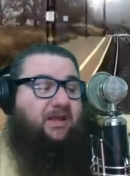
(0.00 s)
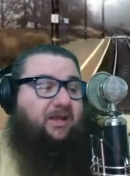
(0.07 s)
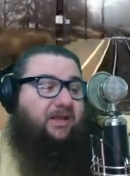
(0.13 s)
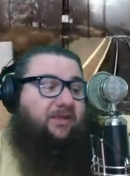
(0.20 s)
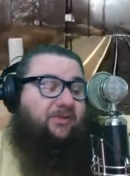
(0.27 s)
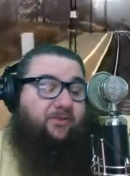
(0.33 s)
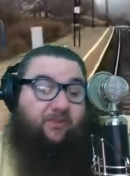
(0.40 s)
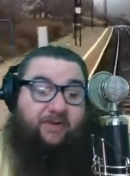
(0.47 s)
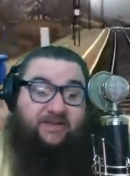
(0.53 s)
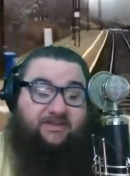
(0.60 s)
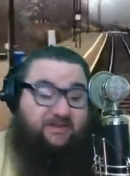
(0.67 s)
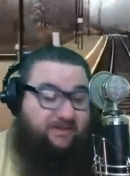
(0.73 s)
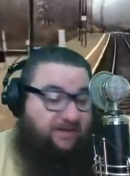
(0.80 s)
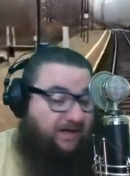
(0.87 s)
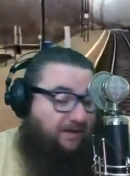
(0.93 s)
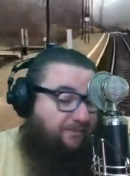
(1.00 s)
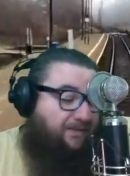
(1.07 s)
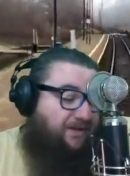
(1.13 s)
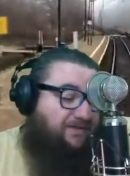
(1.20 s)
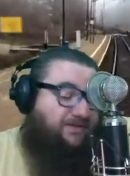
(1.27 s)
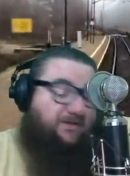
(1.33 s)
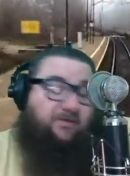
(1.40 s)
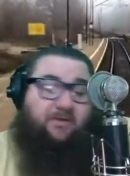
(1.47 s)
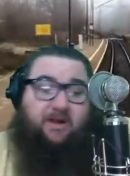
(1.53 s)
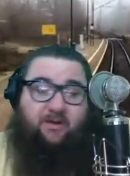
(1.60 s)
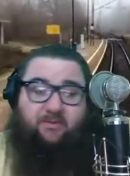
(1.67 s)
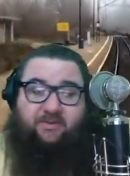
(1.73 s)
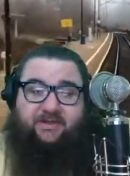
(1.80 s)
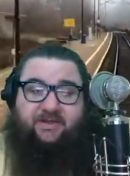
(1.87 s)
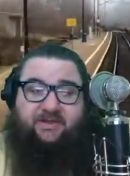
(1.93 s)
the reason that I'm messing around
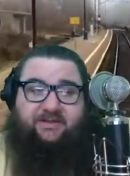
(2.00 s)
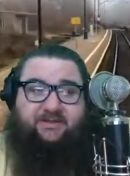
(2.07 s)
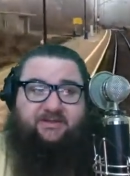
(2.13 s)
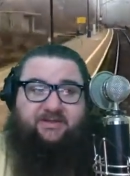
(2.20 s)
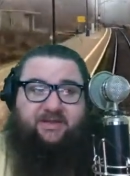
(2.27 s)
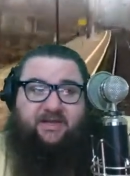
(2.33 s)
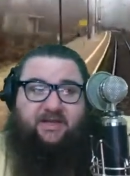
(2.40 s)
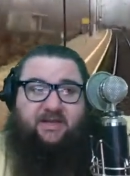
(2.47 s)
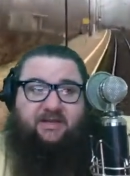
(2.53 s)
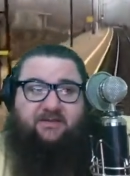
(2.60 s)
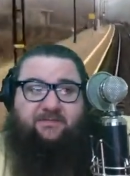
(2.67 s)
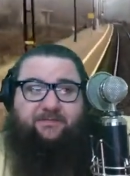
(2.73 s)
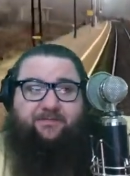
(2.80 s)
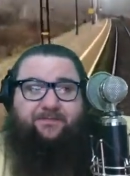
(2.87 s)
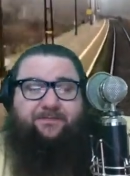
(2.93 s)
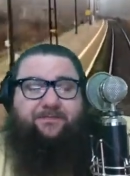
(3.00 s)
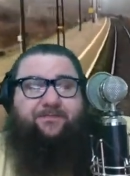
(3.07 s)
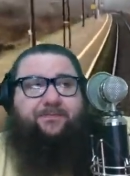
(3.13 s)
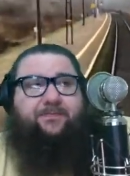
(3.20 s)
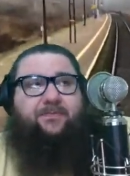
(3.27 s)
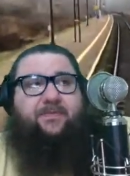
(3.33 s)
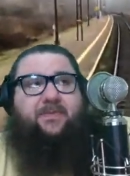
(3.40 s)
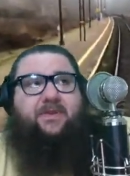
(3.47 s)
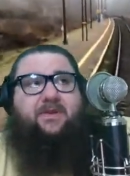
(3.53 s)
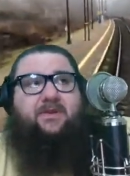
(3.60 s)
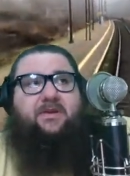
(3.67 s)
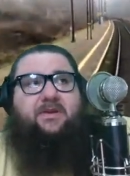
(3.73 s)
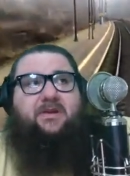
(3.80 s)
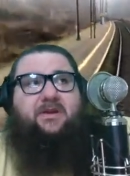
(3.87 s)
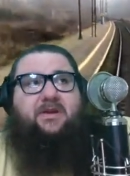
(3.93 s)
with this, and
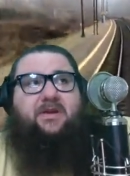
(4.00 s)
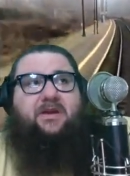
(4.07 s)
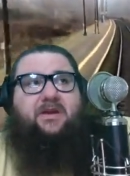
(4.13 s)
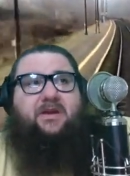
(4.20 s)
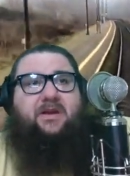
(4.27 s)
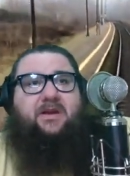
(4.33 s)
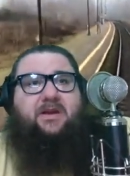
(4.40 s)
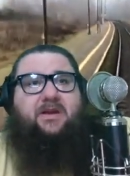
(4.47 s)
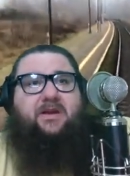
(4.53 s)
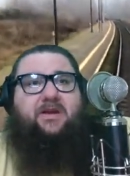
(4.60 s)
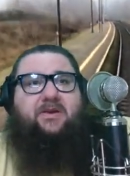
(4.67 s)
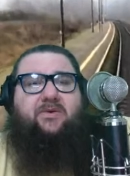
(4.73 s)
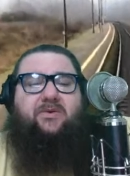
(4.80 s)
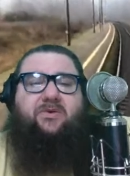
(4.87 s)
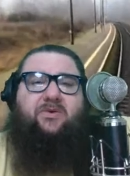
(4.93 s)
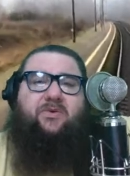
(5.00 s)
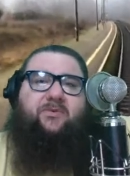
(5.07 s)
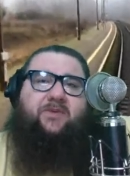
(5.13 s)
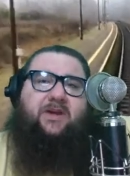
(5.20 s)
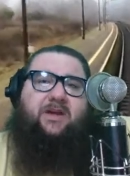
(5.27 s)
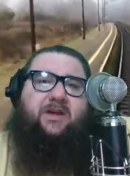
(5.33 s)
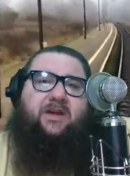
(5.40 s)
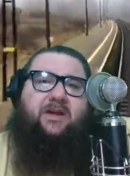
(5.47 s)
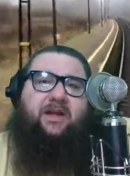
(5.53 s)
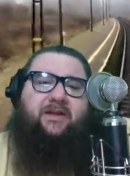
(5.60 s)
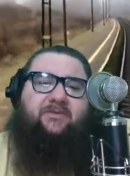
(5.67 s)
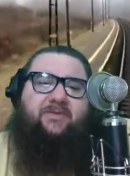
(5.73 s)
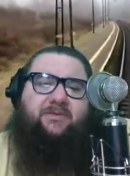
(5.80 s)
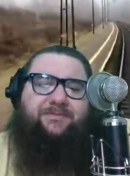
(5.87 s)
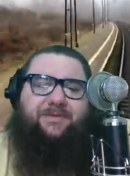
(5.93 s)
I don't know if I have
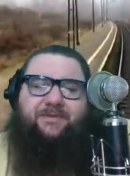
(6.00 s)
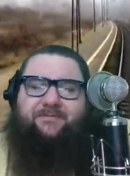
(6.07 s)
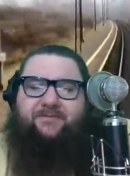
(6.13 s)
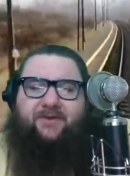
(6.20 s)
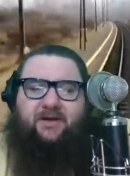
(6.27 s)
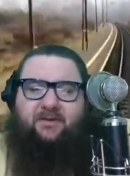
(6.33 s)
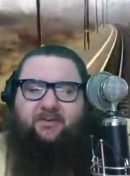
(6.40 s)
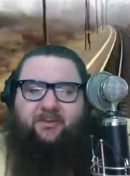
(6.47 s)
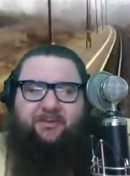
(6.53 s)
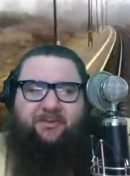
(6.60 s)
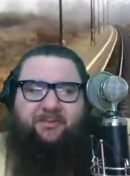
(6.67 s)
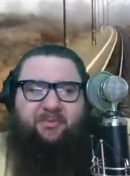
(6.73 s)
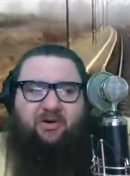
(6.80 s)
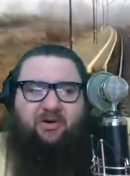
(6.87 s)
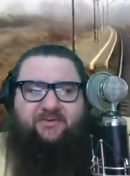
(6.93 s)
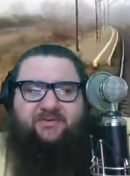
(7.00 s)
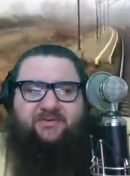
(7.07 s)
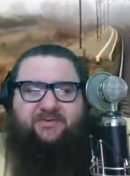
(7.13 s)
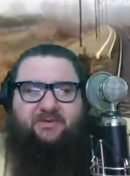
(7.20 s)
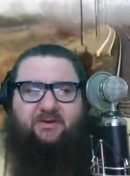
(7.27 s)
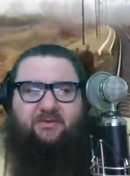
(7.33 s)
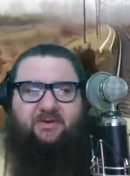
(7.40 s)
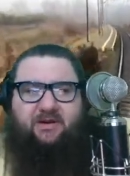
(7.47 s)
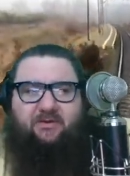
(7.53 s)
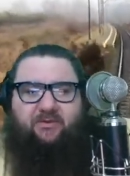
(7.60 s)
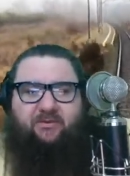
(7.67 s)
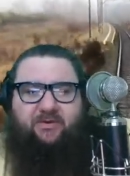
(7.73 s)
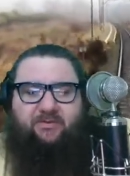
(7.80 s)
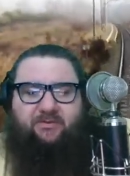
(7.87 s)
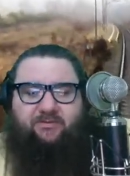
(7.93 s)
that, but fuck, I'm going to be part of it, so I
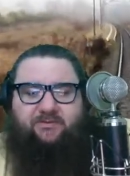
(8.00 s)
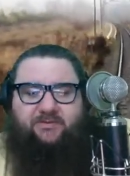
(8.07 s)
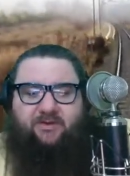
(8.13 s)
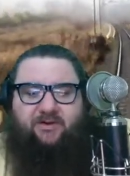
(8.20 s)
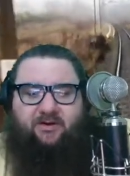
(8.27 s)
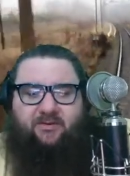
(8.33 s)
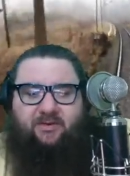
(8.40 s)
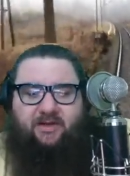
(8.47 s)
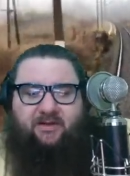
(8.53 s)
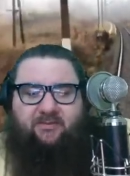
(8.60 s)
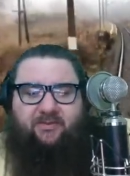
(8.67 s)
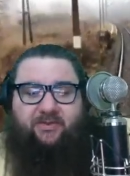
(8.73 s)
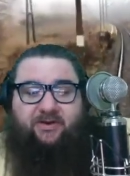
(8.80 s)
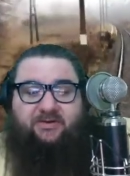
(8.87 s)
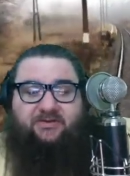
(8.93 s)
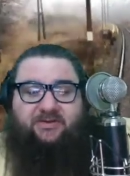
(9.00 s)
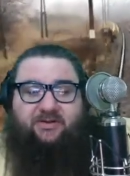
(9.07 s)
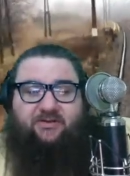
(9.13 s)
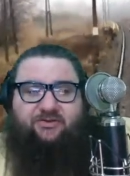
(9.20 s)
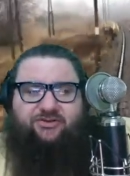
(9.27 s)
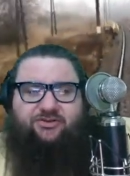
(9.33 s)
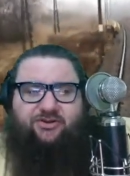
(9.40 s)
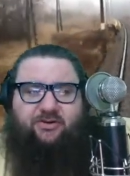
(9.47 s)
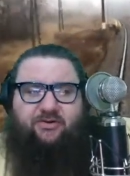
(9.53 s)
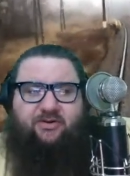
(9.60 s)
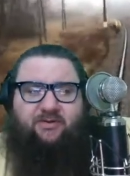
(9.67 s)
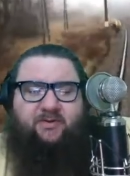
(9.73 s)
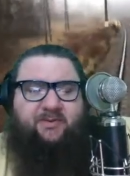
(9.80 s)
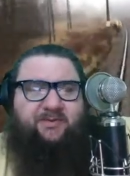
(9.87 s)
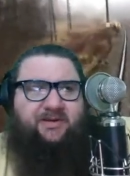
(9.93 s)
will talk about it. But there's another show that I
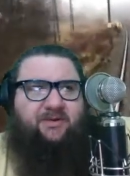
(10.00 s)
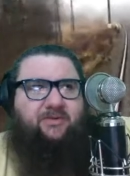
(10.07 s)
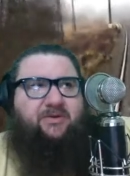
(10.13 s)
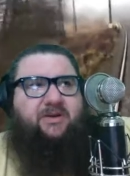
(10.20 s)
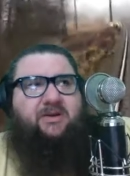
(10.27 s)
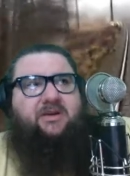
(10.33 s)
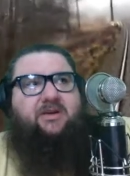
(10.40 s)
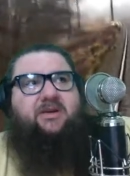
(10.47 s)
want to be doing